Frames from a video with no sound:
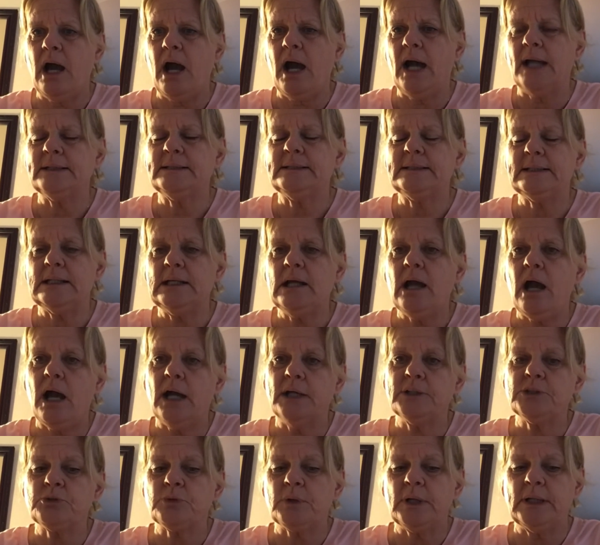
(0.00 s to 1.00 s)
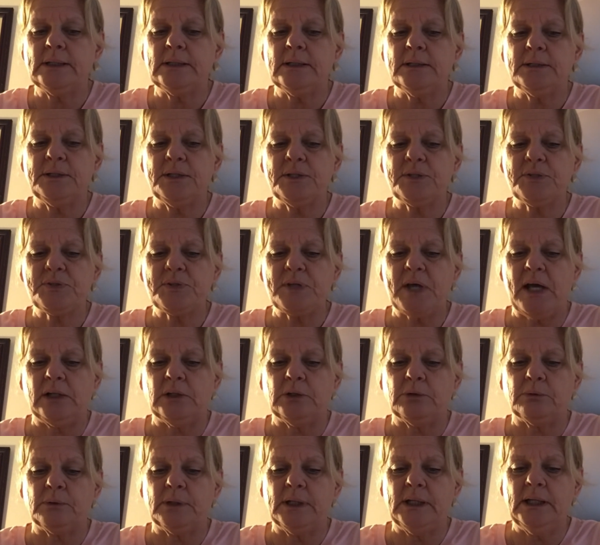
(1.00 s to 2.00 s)
I dehydrated the
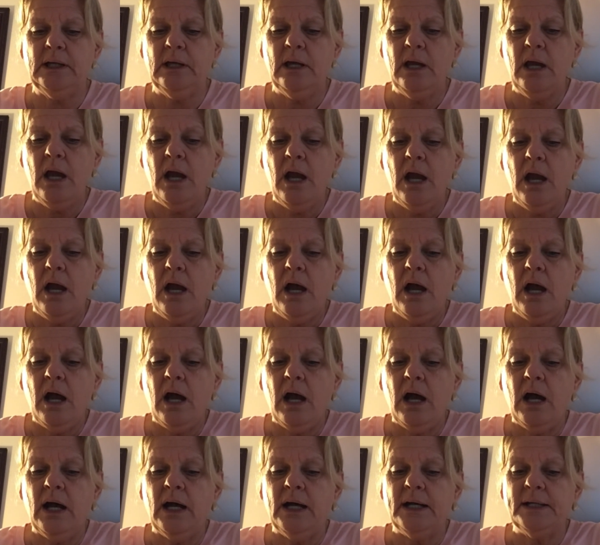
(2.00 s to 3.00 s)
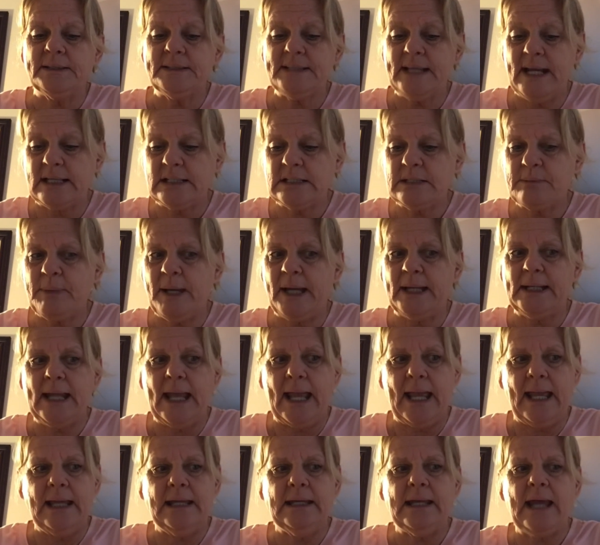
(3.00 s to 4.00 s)
celery. It takes about
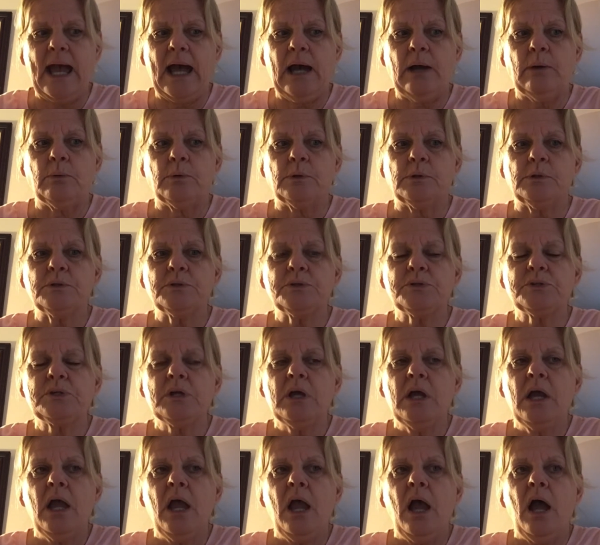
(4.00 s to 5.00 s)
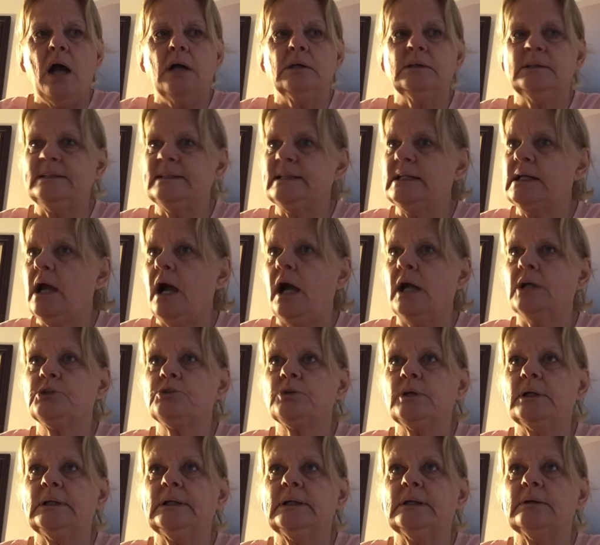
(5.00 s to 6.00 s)
8 hours.
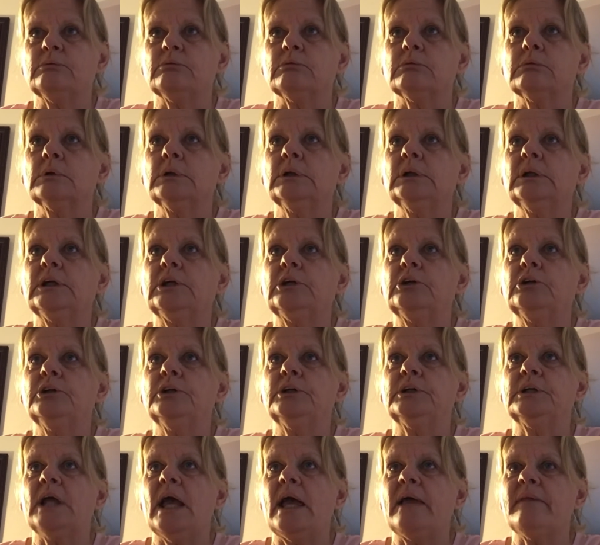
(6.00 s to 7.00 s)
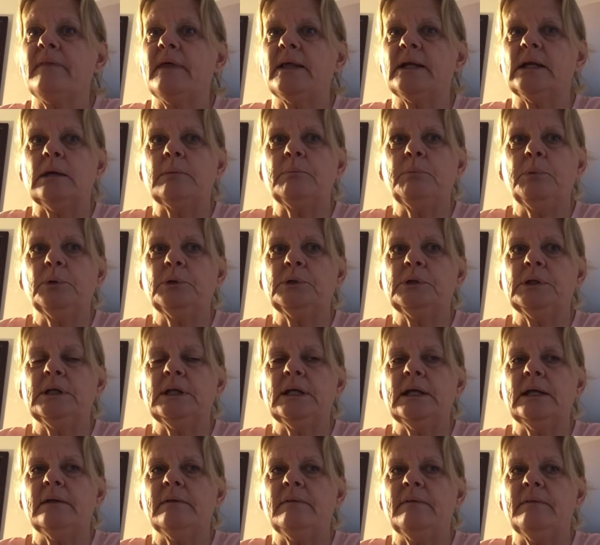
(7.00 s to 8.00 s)
Dehydrated it really good, and then I put it
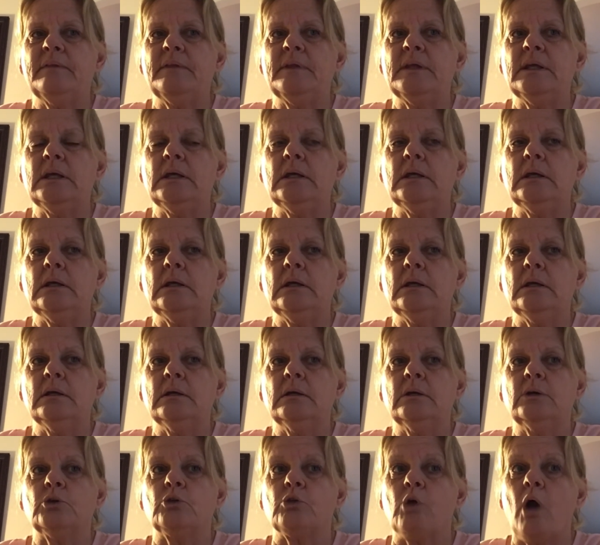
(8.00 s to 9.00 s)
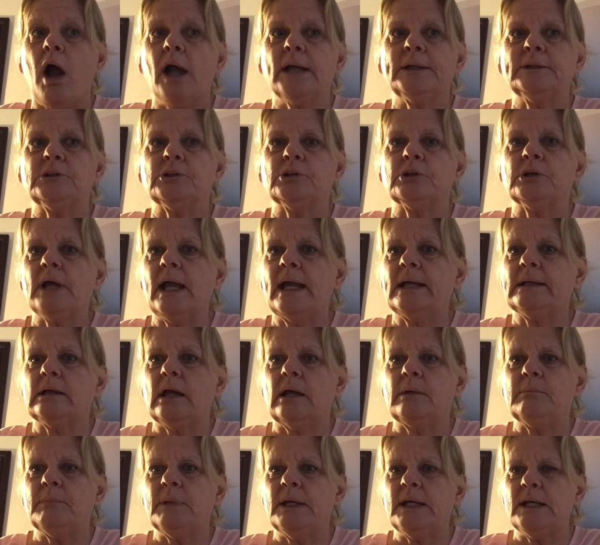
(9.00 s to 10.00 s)
in the grinder and I
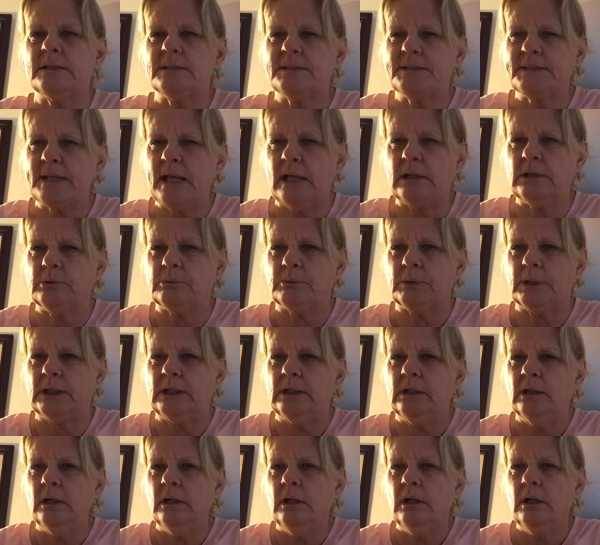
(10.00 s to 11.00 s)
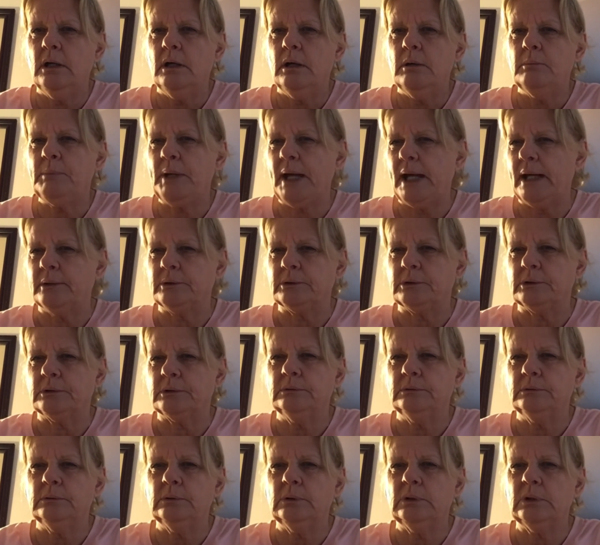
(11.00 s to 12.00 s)
made celery powder,
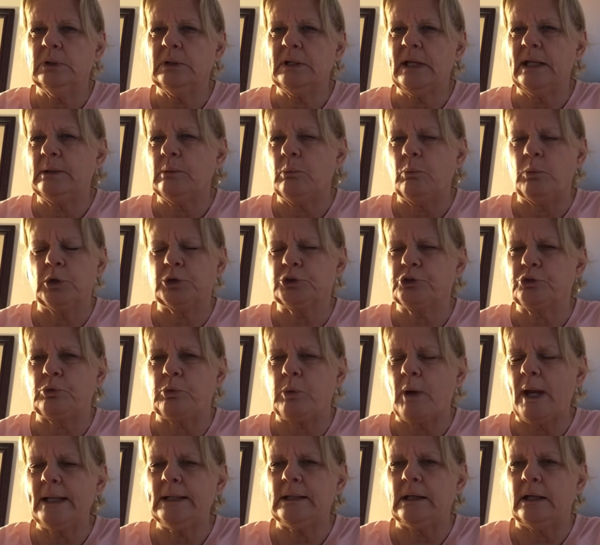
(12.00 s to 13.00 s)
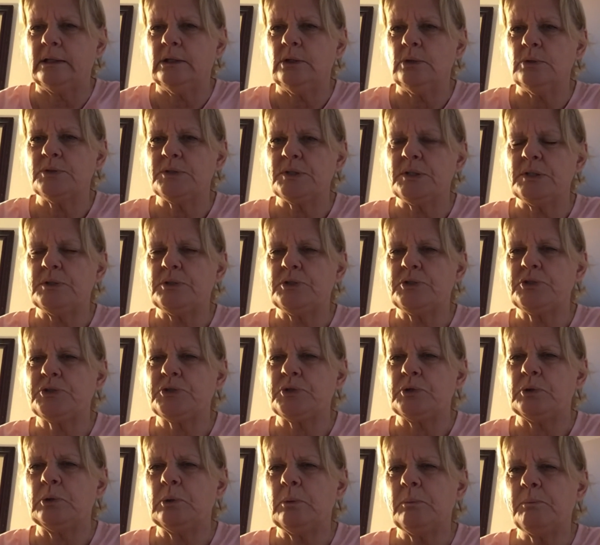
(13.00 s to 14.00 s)
and it worked great. I use it in
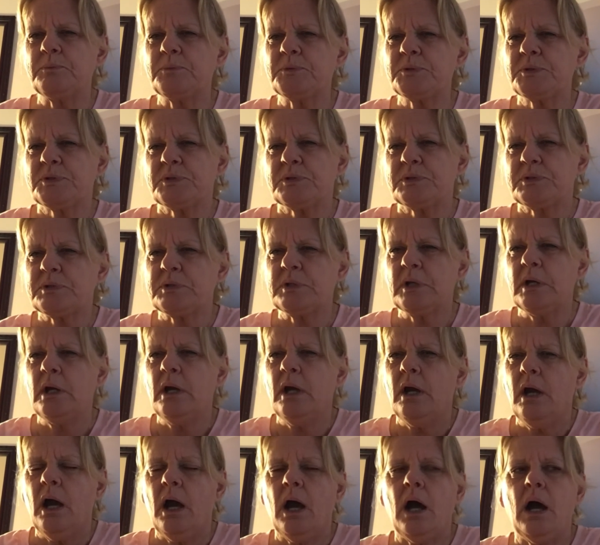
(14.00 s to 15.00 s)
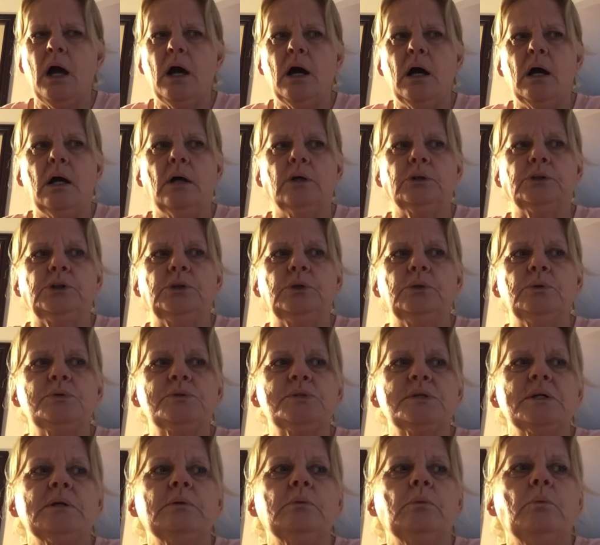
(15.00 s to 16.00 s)
soups. I'll use
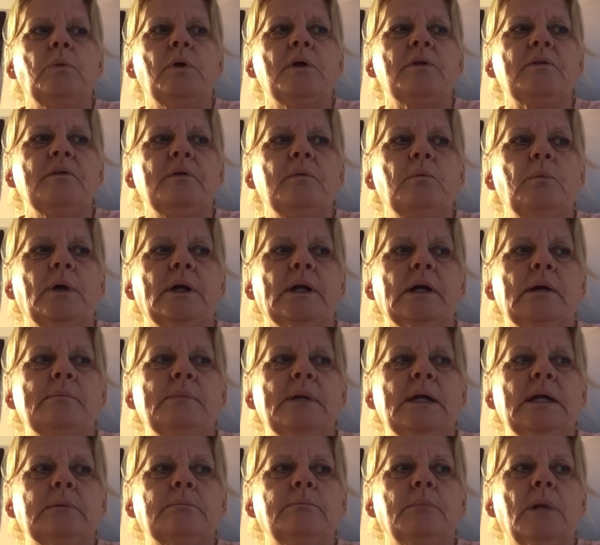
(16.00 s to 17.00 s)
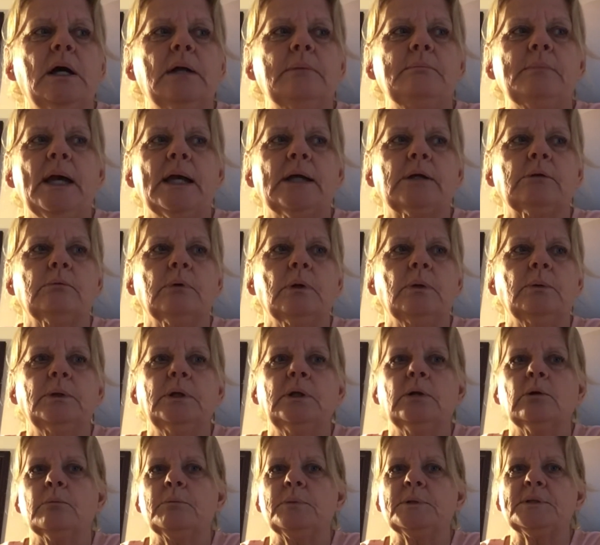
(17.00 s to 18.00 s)
it when I make my macaroni
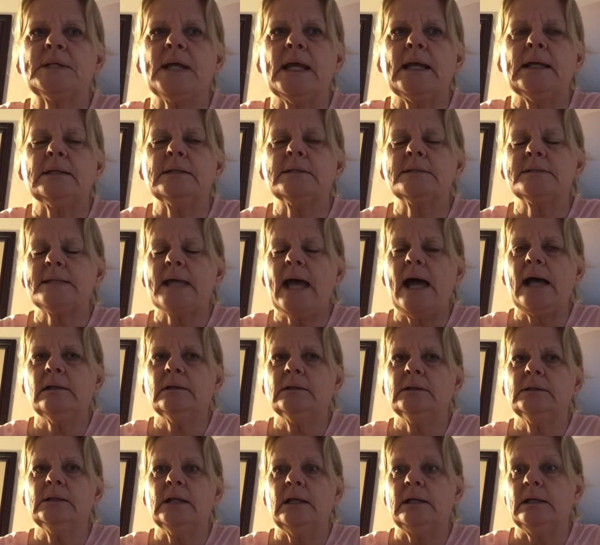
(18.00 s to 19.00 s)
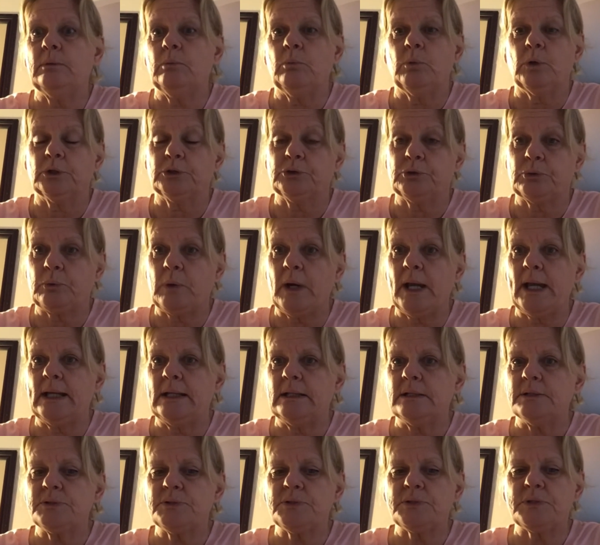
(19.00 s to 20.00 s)
or potato salad. It worked
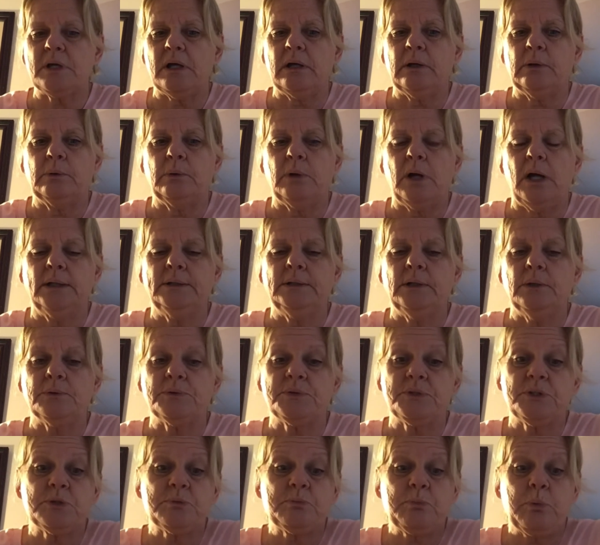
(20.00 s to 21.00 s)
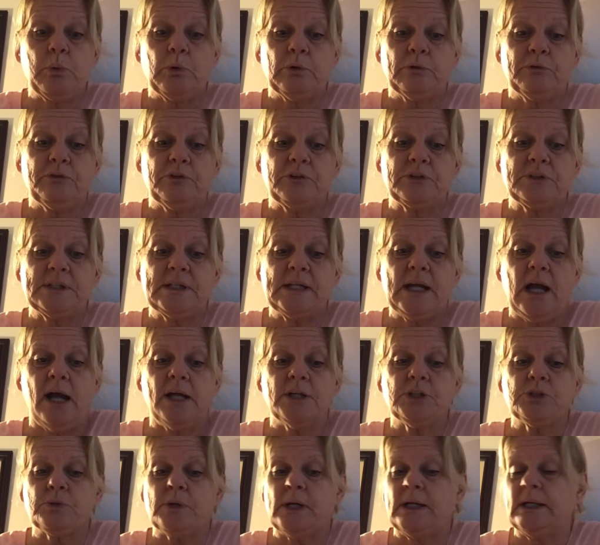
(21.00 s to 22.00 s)
great. So I know it says poor for
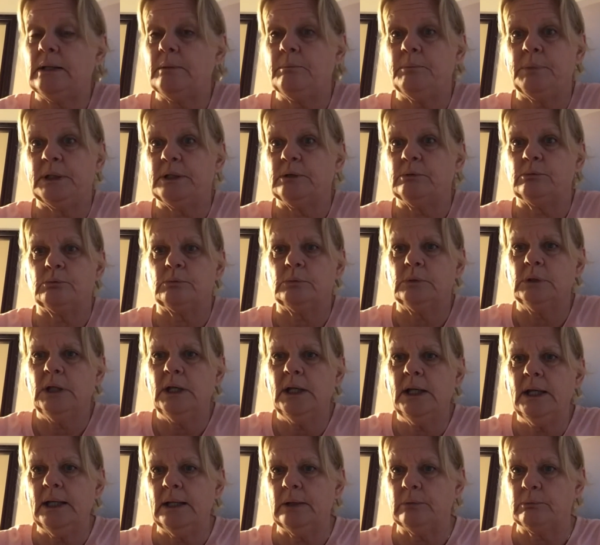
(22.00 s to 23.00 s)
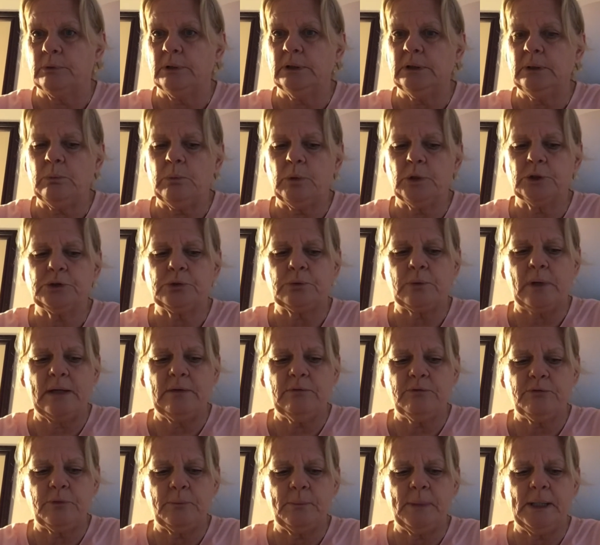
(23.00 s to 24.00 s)
dehydrating, but it really worked
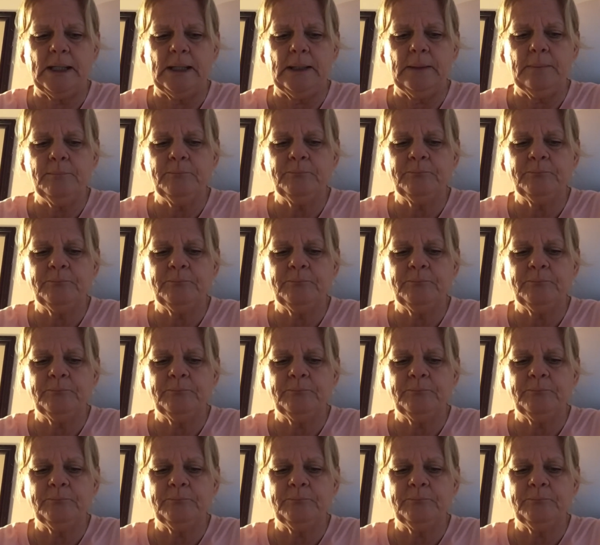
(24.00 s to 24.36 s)
great for me.